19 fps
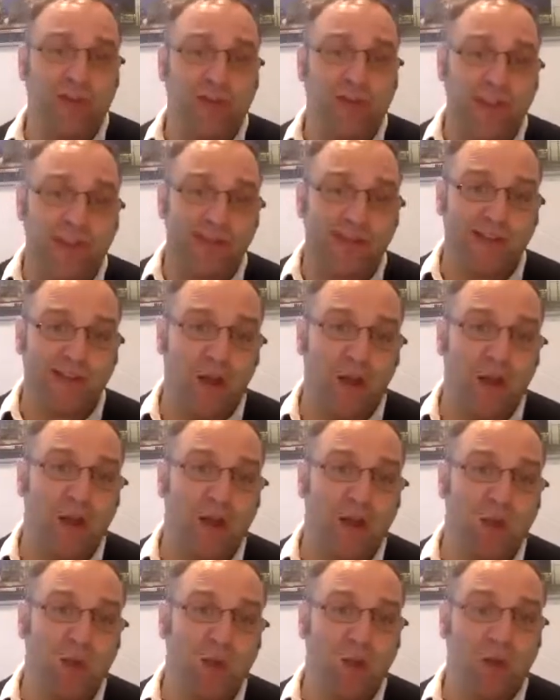and that's an area
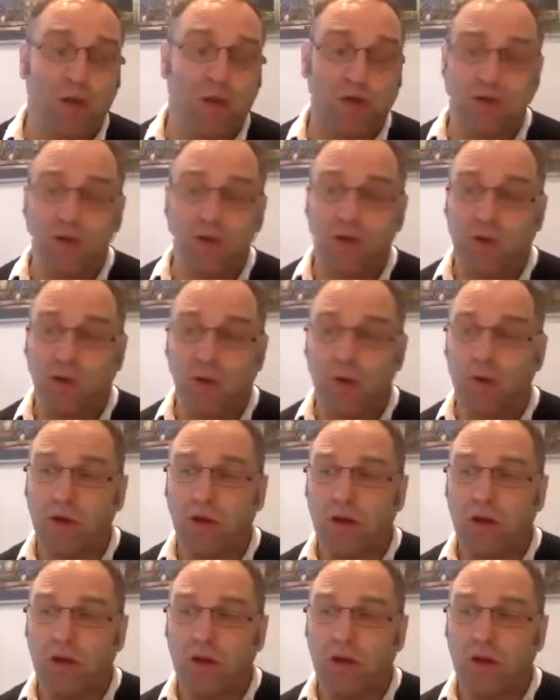that we want to build